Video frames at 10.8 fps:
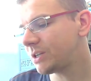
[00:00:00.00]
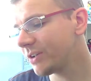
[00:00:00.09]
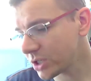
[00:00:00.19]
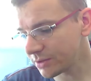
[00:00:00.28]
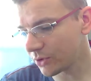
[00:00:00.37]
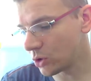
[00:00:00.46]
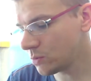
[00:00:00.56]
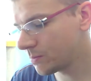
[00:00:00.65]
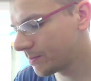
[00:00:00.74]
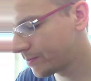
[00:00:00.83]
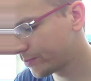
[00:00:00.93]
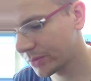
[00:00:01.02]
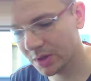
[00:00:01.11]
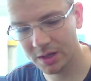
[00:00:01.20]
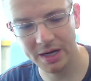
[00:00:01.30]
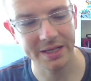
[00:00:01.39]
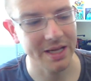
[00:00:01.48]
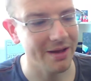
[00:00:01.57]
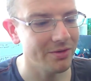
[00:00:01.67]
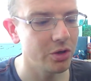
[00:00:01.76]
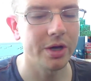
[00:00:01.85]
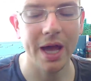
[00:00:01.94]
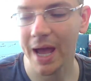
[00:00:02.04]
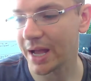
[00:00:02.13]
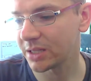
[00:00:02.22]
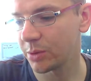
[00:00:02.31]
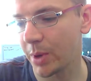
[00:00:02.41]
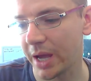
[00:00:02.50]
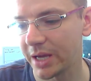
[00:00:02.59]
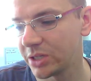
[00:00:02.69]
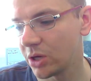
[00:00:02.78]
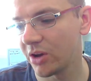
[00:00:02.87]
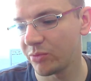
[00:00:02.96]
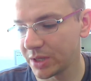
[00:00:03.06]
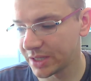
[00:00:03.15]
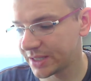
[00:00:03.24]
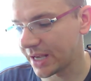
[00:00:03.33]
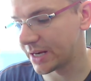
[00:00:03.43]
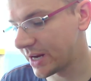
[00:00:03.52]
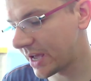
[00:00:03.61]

first of all, let's have a look at the package that I've been sent.